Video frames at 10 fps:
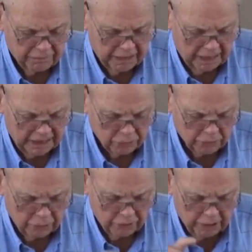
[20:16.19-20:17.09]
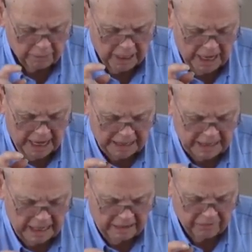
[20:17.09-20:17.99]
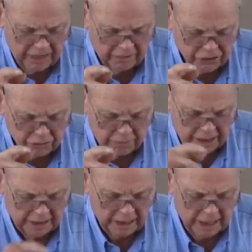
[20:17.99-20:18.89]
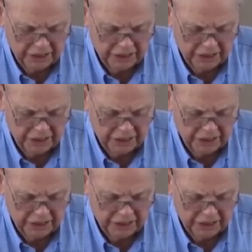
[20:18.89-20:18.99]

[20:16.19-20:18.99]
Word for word: Now that's when he went up and gave gifts to men.